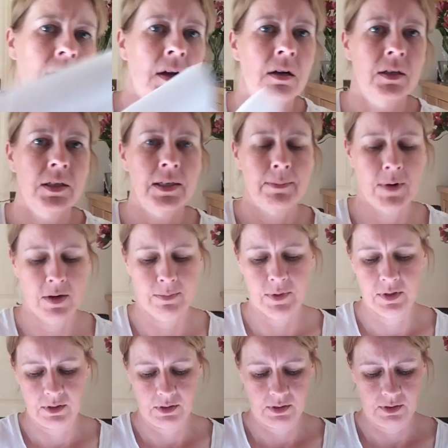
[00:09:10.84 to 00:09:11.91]
Arty
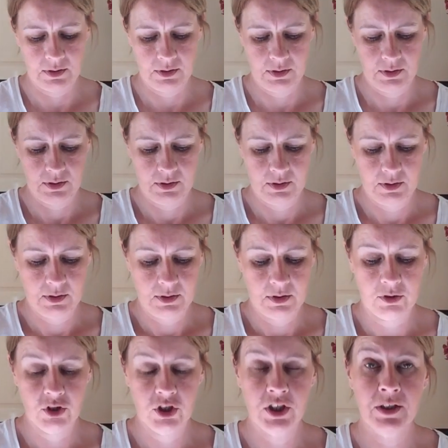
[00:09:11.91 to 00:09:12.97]
Moments.
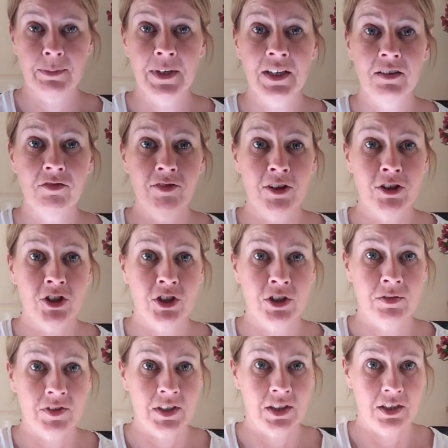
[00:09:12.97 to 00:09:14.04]
But she's making
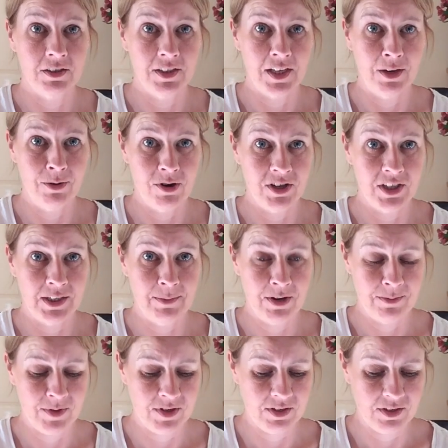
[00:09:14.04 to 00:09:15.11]
Flosstube videos now, Arty
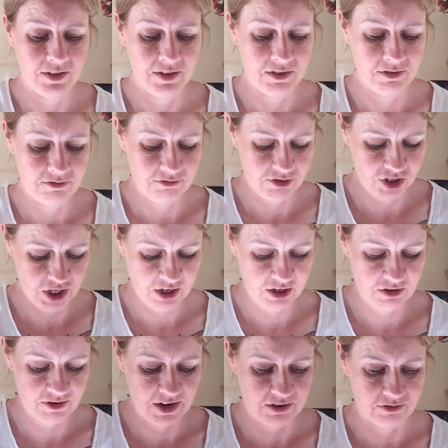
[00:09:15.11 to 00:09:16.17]
Moments. Go and check
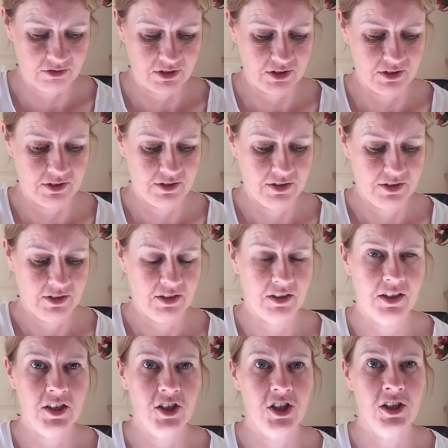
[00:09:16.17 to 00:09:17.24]
her out. I
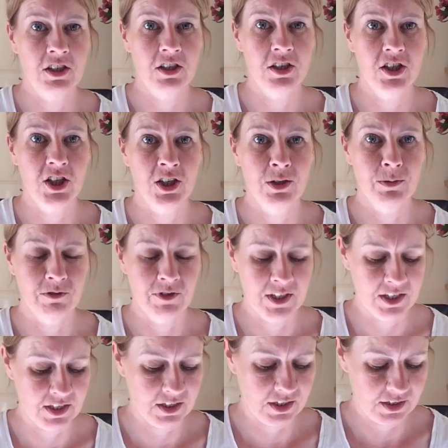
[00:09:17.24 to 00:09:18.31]
think she's done 2
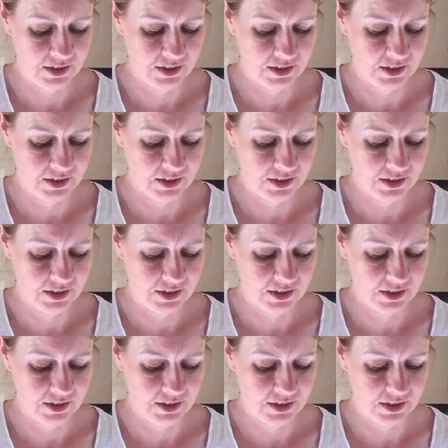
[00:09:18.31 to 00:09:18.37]
already.